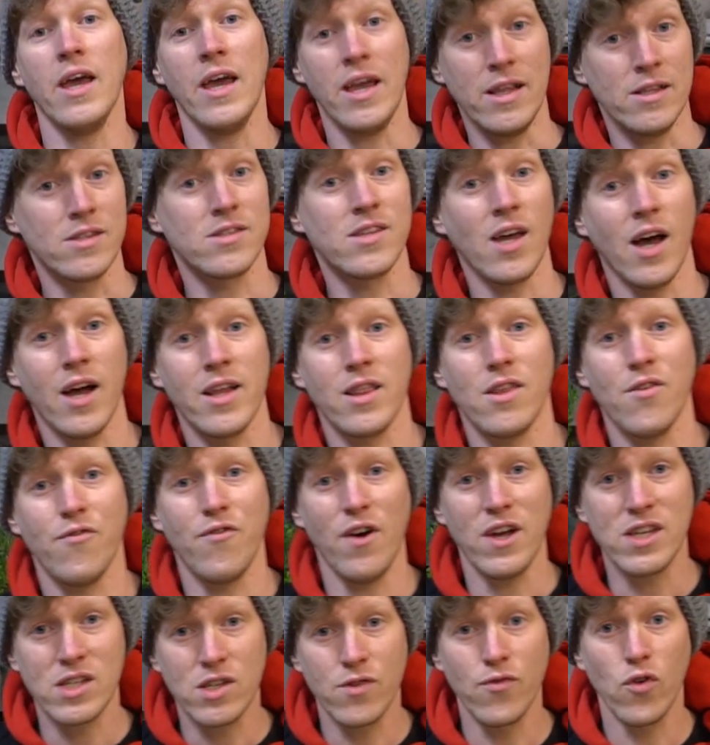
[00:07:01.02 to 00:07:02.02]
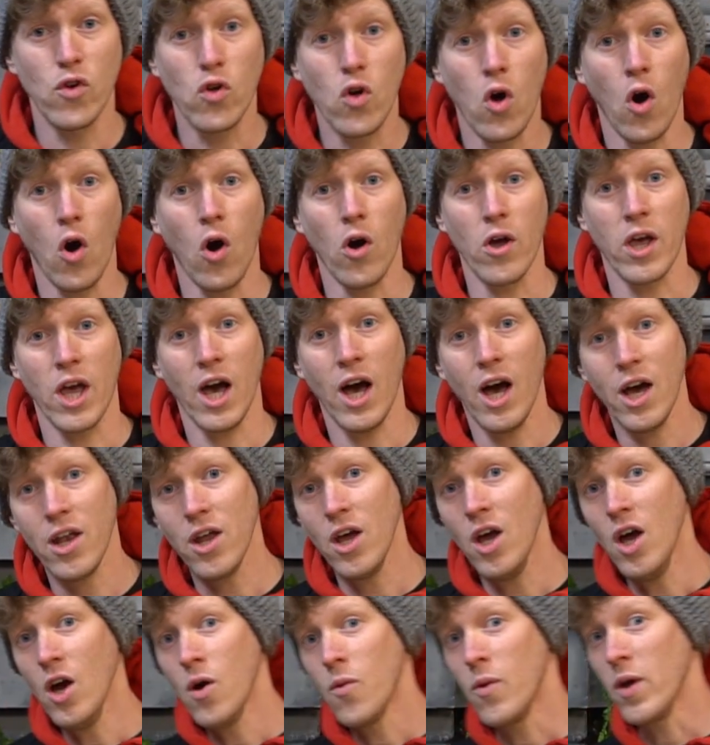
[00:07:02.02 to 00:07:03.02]
Inside the festival courtyard,
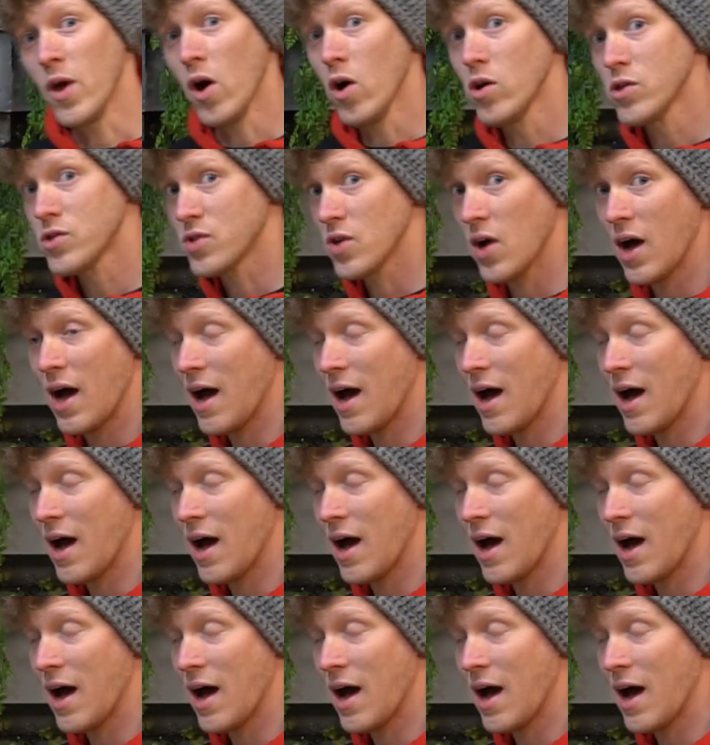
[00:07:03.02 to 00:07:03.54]
we also